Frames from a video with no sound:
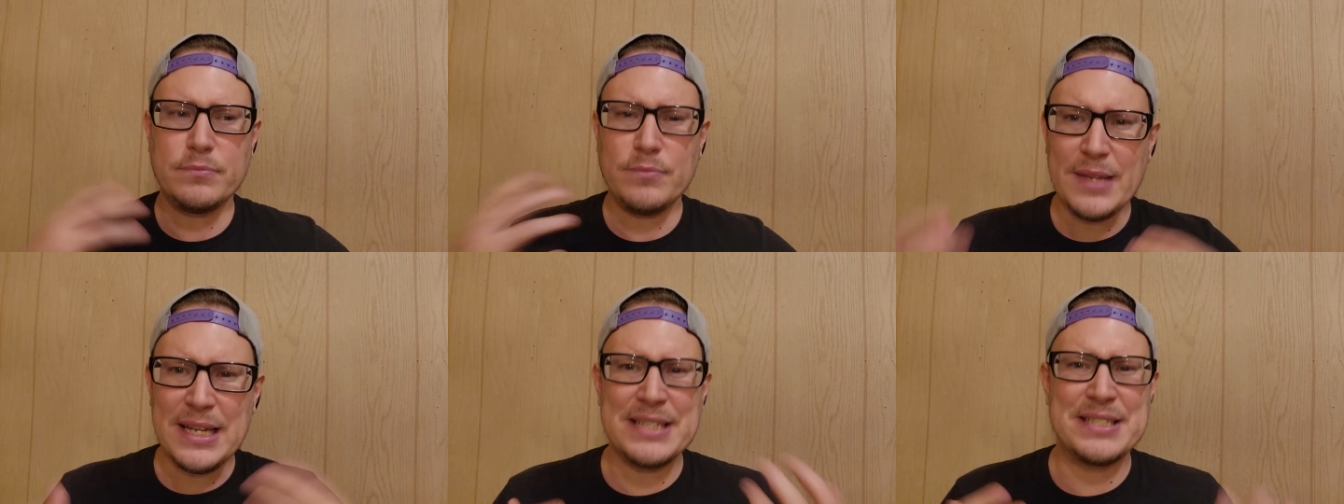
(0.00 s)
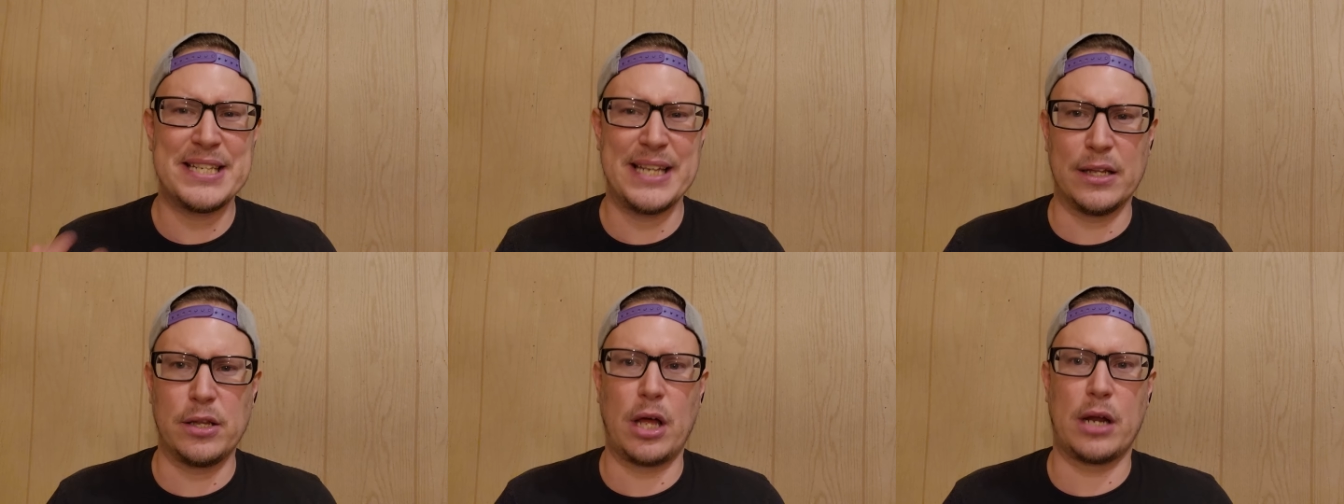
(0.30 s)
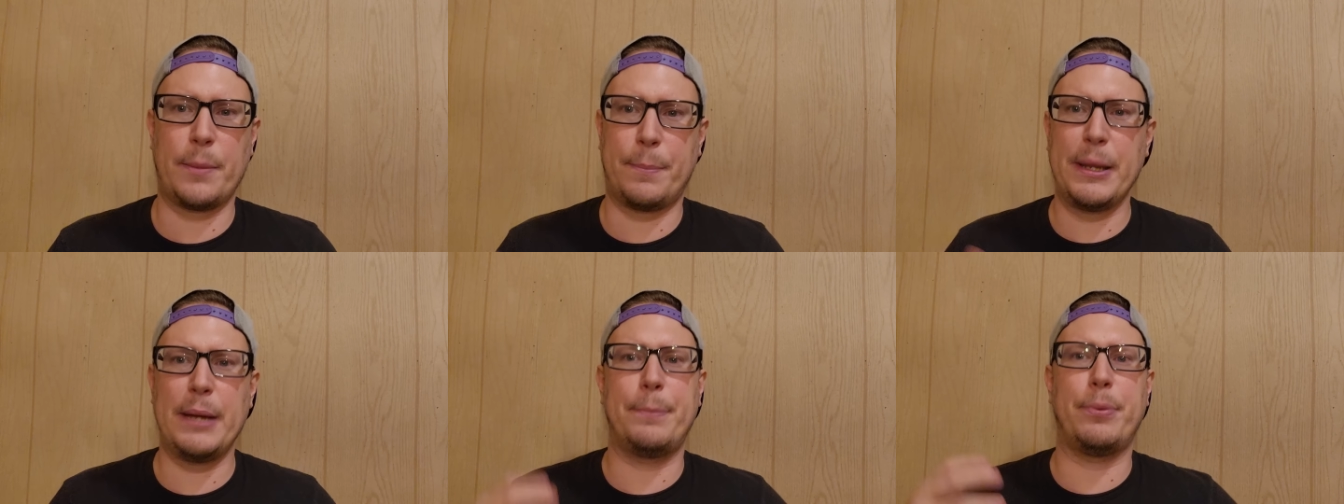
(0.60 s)
see a
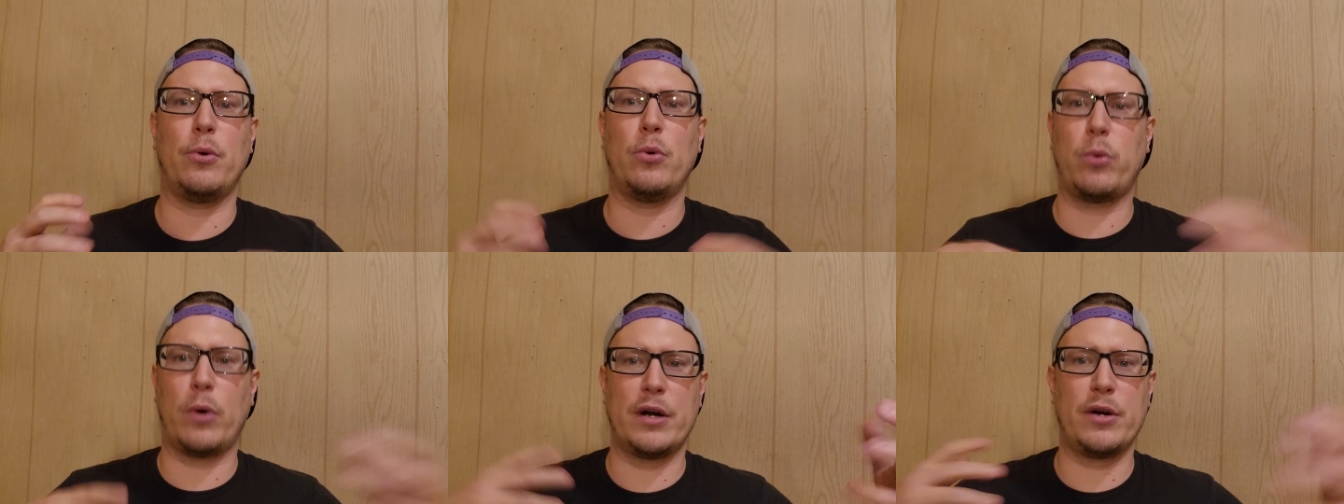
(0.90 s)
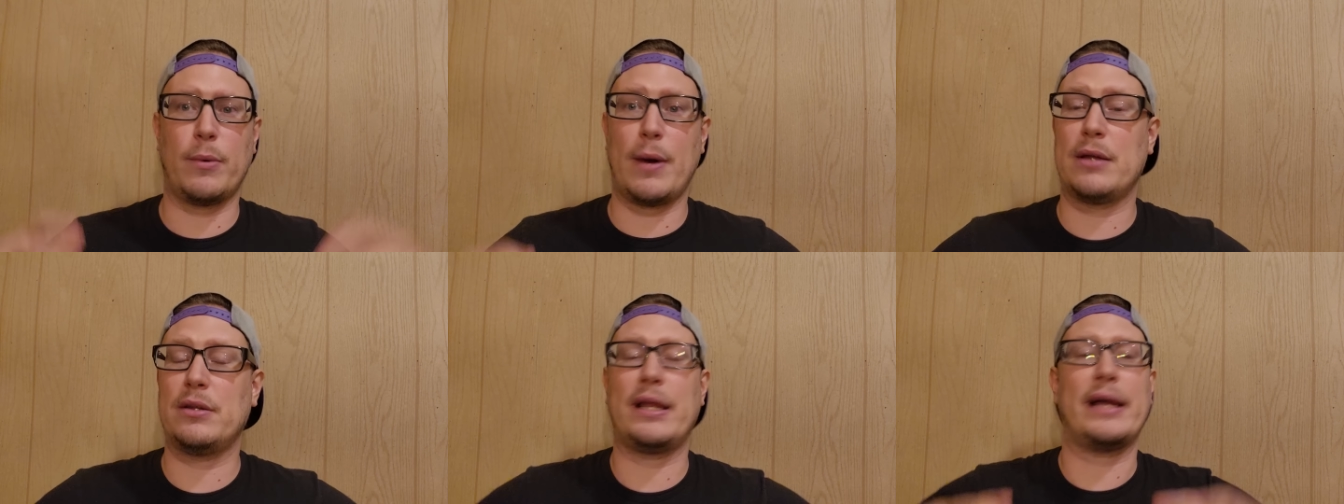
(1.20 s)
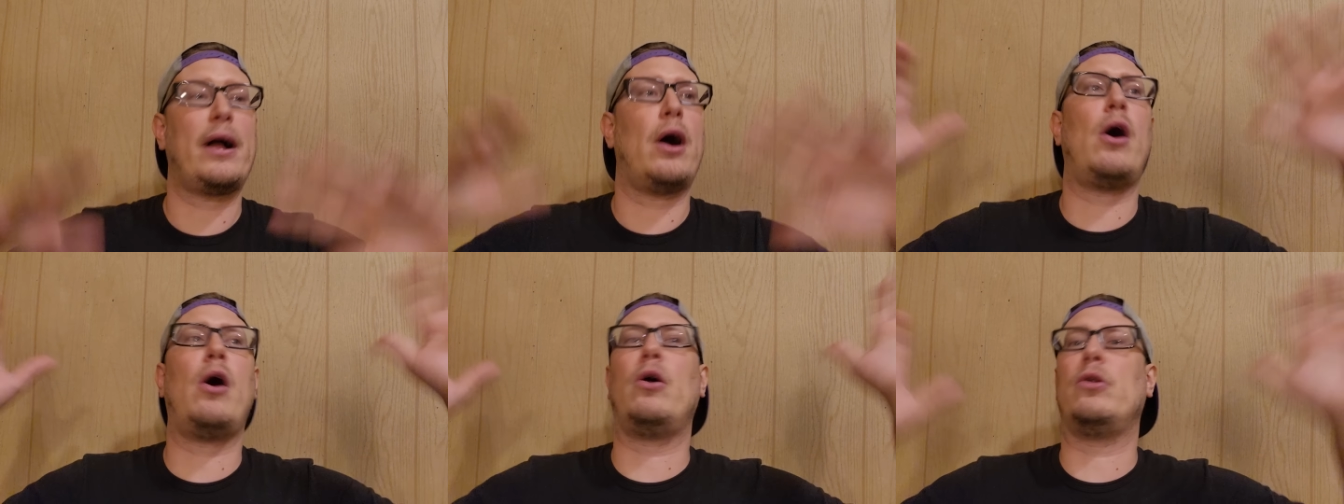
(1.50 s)
lot of people run around
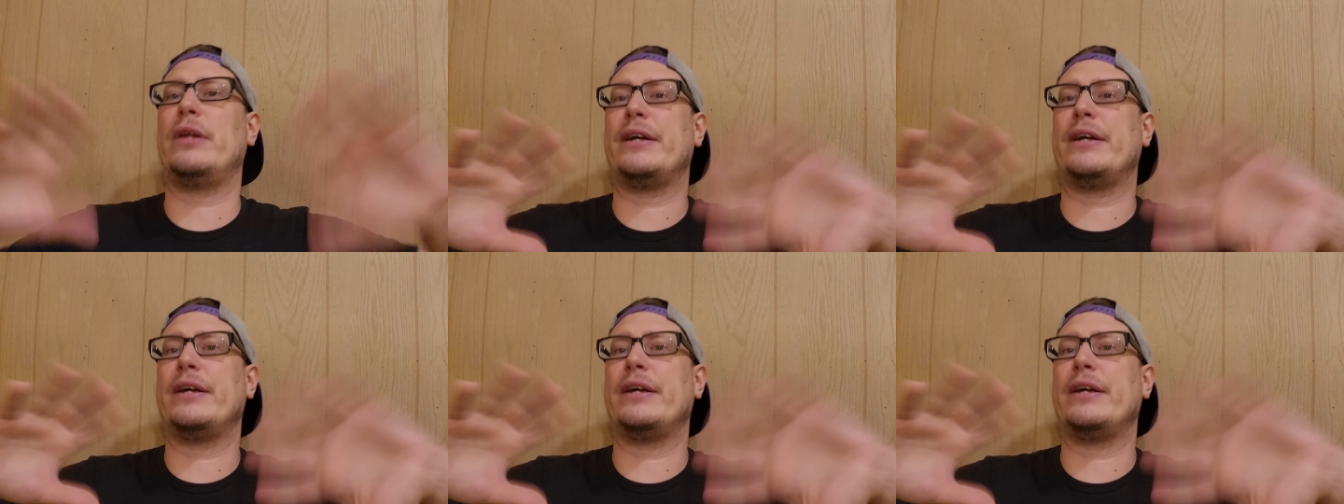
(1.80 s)
like, oh,